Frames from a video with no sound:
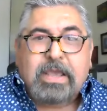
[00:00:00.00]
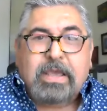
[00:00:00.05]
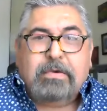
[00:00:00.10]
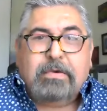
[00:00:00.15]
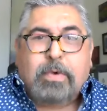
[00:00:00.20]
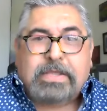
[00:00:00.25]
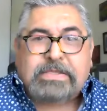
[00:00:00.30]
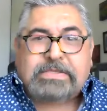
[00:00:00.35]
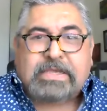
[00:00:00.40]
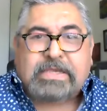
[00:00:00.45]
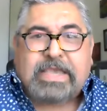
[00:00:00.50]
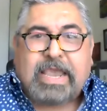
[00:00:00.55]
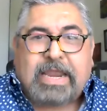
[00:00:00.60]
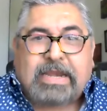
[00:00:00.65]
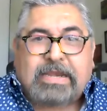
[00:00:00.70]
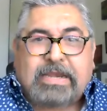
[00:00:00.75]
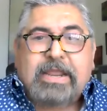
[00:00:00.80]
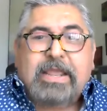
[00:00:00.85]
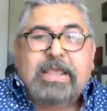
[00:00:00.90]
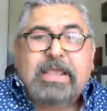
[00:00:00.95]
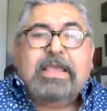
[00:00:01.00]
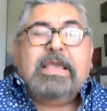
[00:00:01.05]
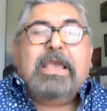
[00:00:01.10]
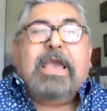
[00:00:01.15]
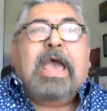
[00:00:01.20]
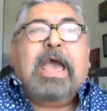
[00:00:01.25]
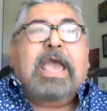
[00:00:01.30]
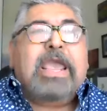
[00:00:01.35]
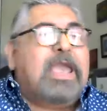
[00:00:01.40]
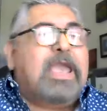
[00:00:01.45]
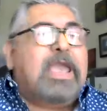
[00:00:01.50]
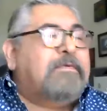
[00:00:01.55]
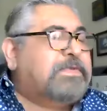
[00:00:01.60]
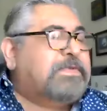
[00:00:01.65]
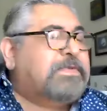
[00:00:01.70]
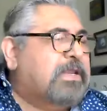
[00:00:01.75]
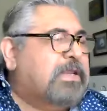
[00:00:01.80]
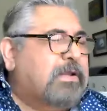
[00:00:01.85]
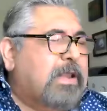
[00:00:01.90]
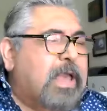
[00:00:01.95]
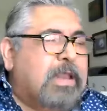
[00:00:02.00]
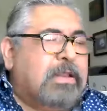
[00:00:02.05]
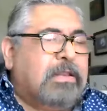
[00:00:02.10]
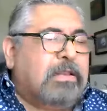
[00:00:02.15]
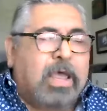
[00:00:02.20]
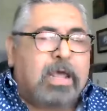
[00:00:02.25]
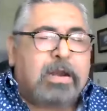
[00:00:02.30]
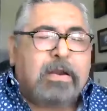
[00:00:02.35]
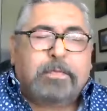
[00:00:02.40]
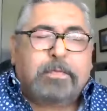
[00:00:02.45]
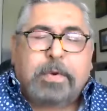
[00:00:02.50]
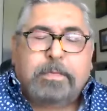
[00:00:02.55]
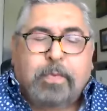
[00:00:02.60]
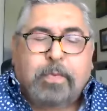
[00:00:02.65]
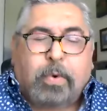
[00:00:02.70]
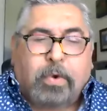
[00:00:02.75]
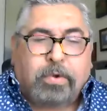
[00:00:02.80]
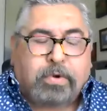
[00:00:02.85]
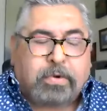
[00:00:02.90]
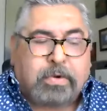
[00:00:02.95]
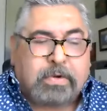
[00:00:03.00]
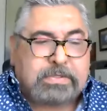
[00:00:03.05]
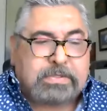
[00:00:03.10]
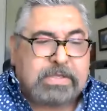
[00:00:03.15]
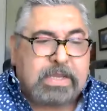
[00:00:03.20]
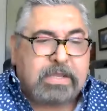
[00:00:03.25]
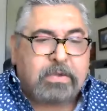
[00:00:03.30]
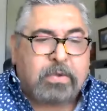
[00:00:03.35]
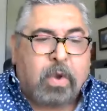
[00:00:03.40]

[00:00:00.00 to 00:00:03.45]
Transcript: Once again, I have seen a lot of reporters